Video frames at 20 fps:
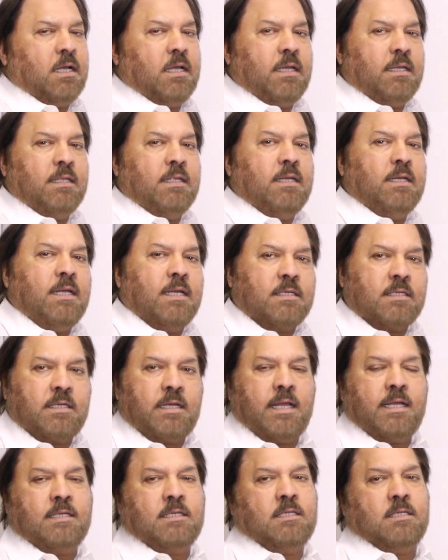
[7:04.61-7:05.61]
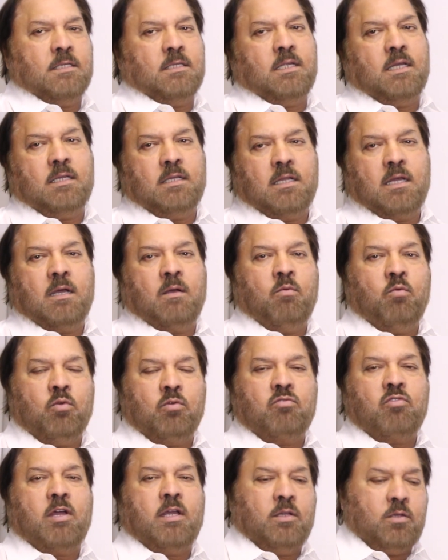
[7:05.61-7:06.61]
In the next lesson, and we'll
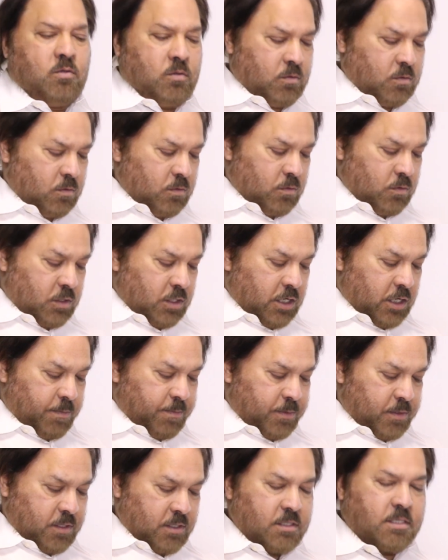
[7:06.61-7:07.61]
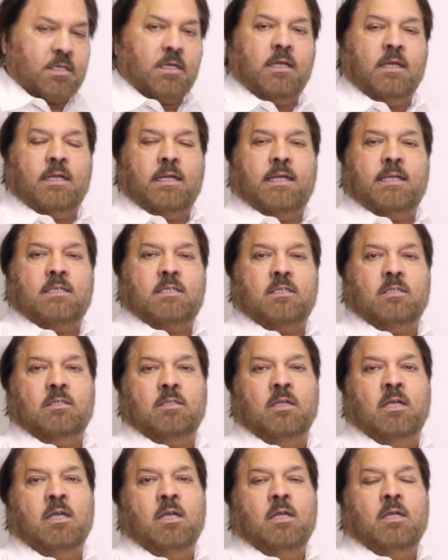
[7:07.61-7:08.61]
try to keep this
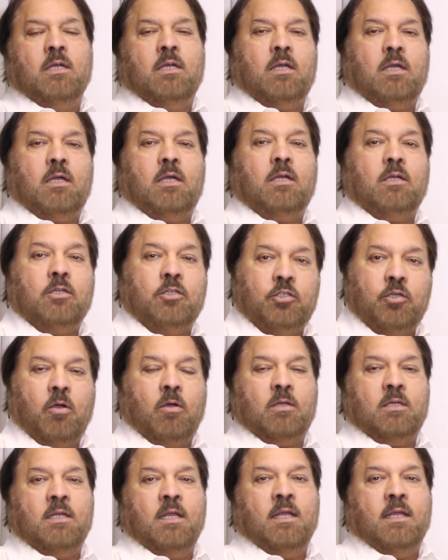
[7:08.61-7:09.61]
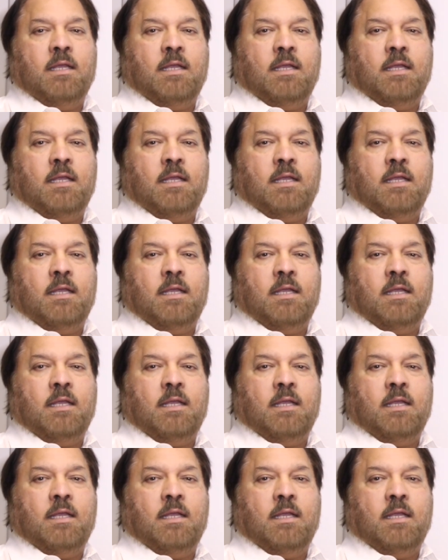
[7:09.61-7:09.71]
lesson short.